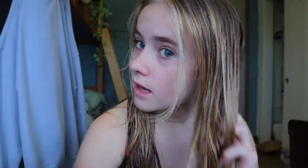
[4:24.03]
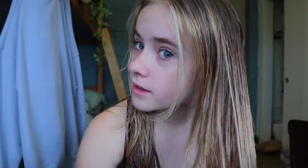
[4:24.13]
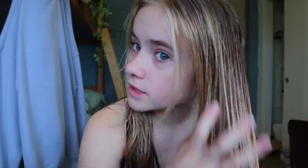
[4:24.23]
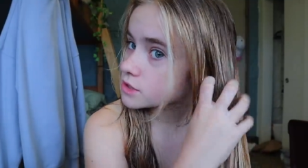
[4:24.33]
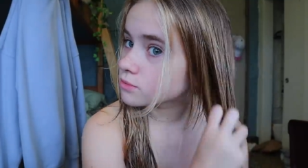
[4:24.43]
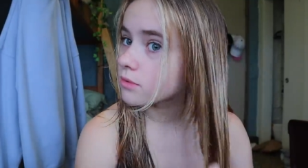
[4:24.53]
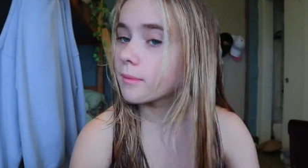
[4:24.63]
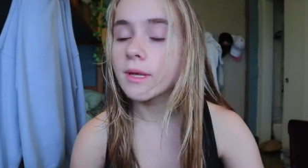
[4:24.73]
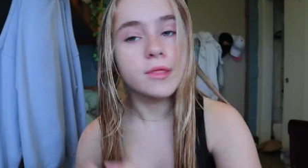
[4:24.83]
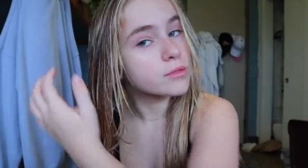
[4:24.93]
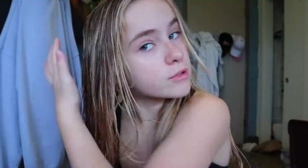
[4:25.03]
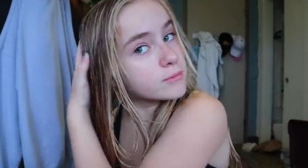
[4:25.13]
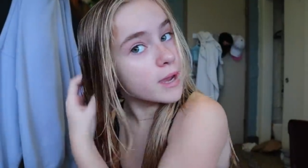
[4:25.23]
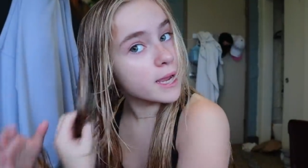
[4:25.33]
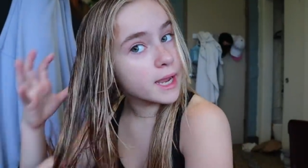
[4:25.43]
And I just rub it through
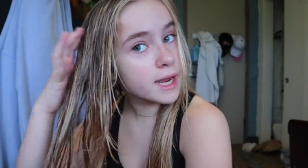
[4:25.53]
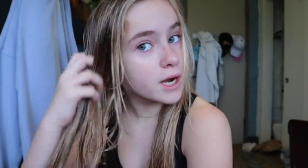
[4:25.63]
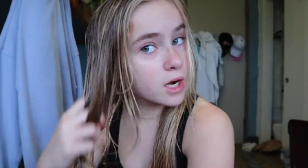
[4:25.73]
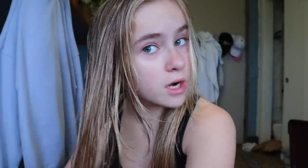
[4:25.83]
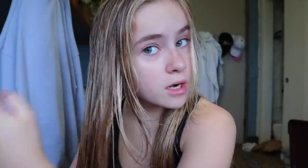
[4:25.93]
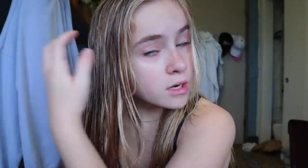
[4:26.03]
my hair,